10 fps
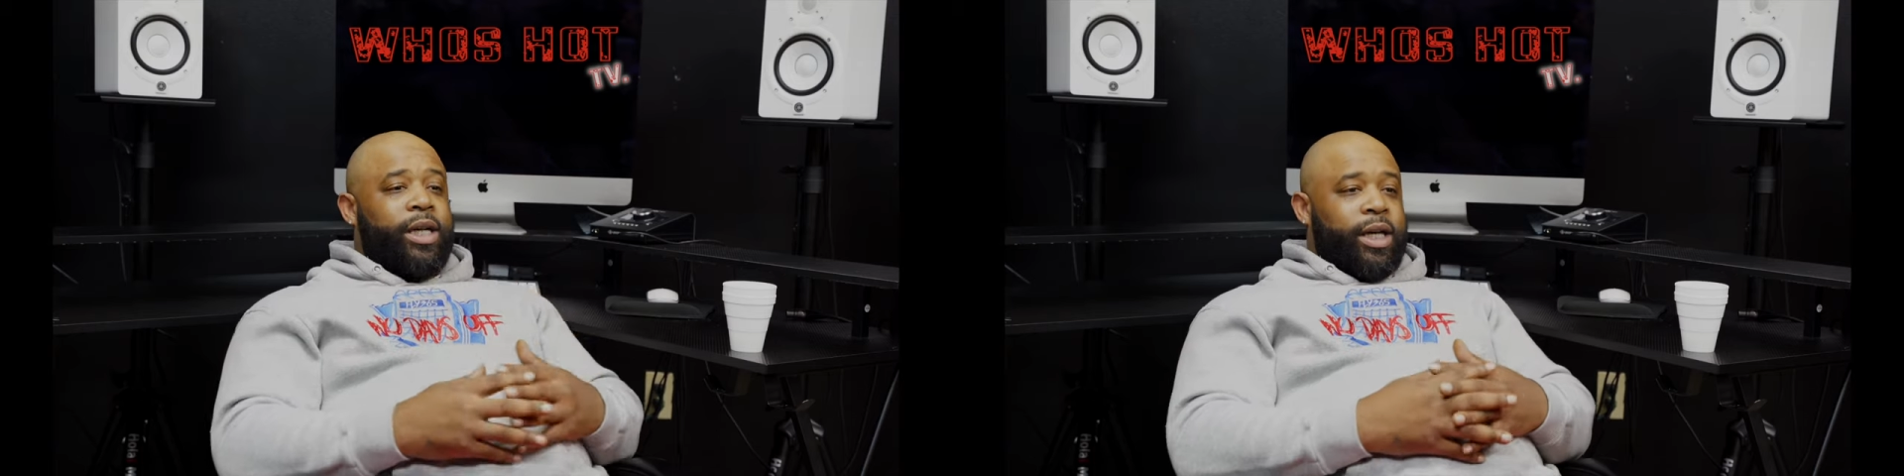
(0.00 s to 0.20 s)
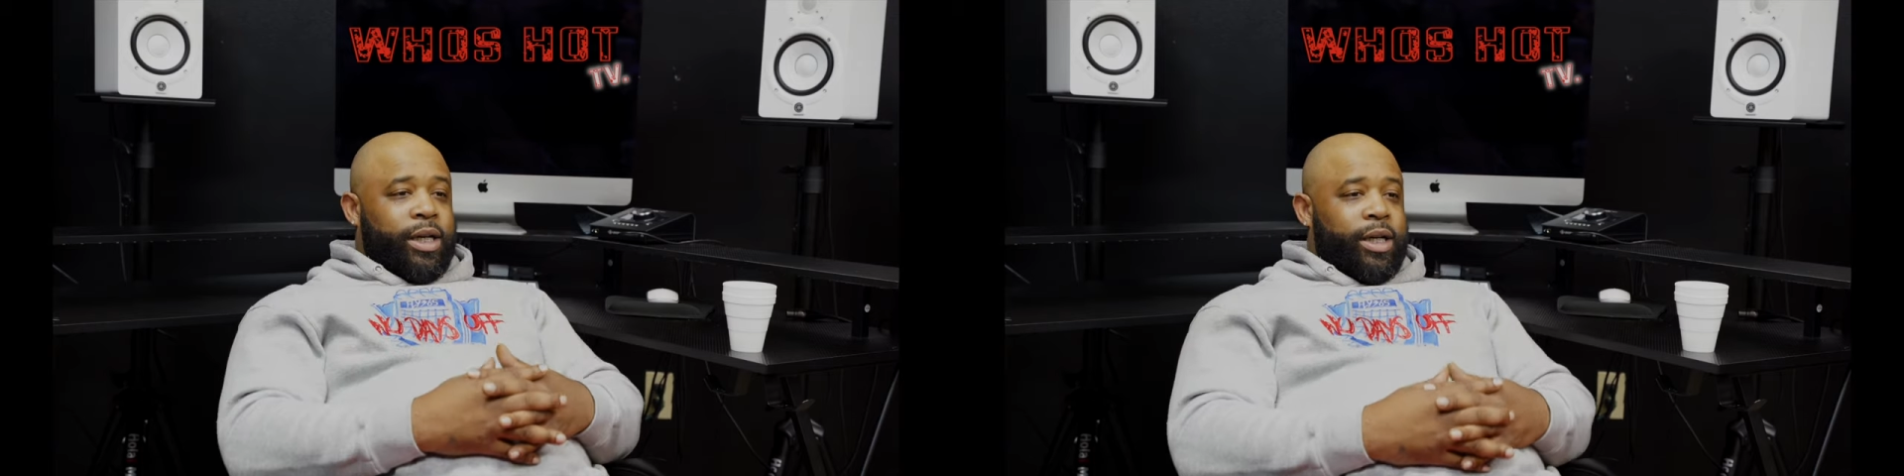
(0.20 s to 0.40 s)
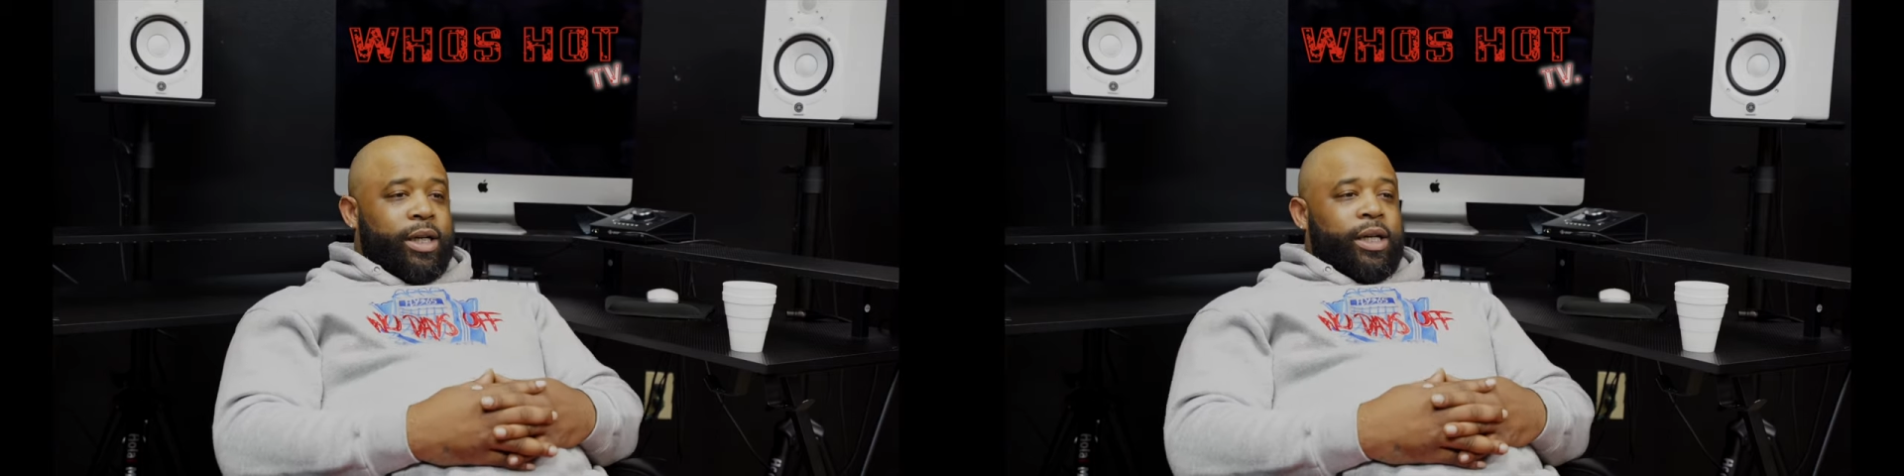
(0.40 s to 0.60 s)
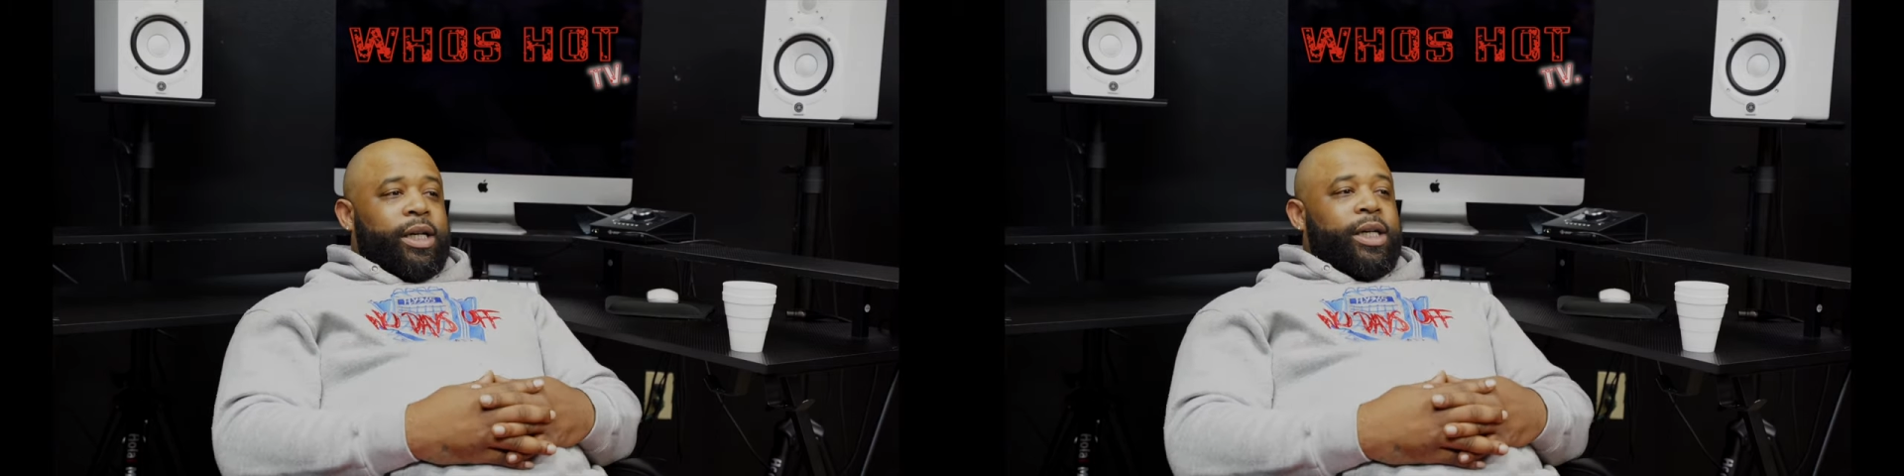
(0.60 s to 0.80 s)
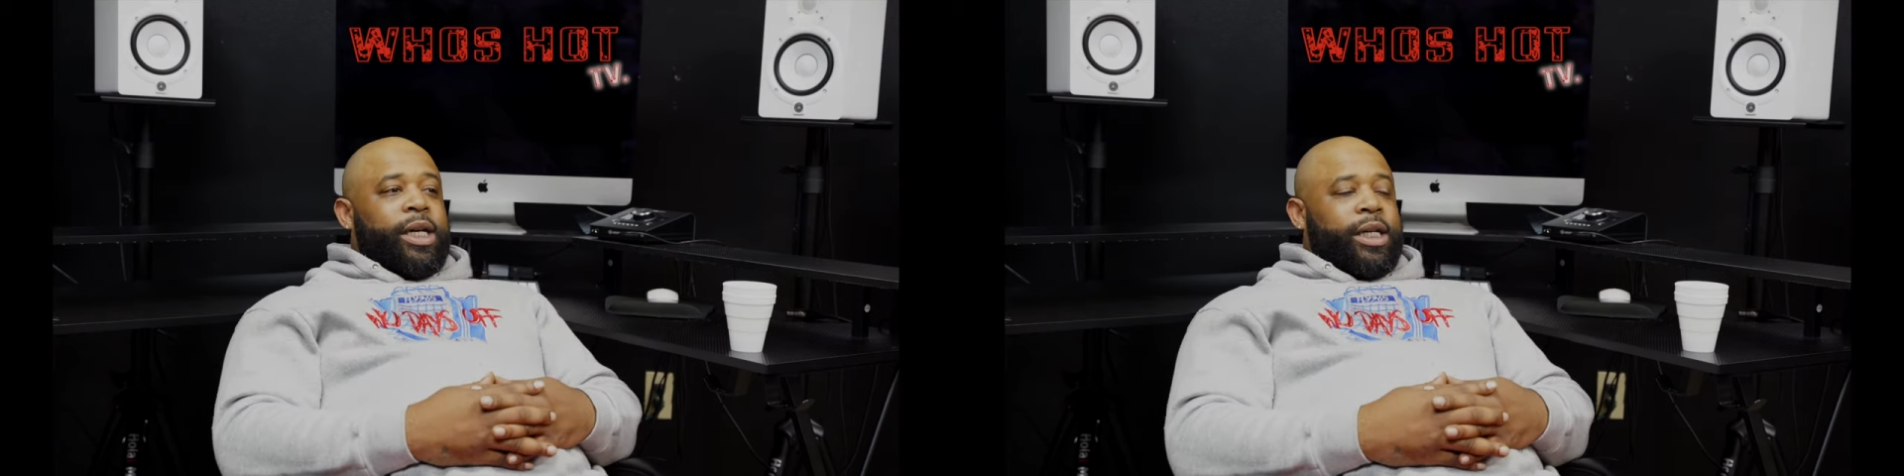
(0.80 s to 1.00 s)
Like,
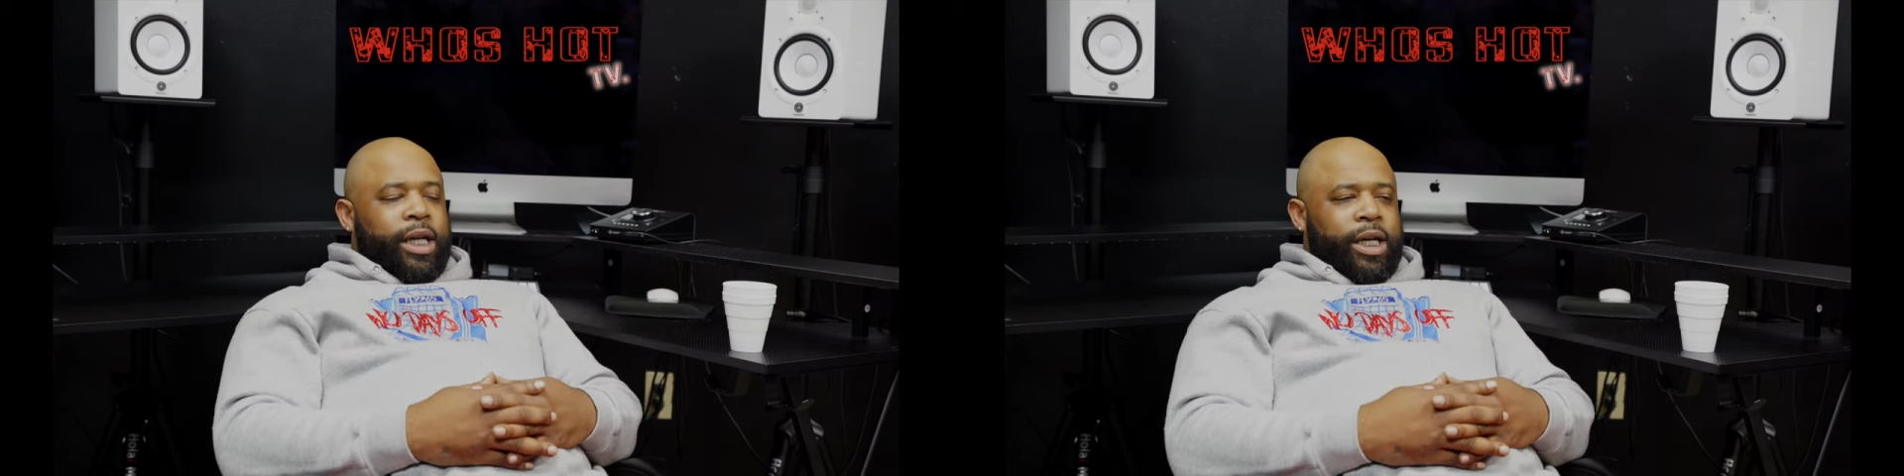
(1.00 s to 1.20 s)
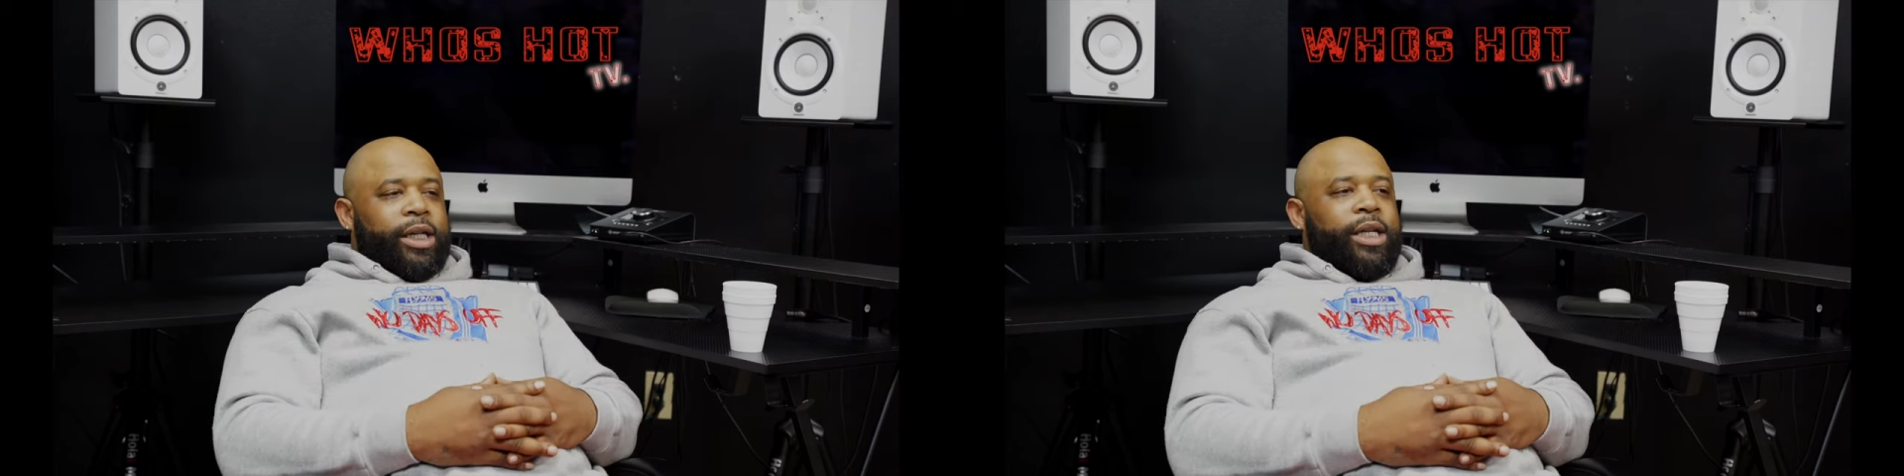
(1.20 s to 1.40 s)
they did.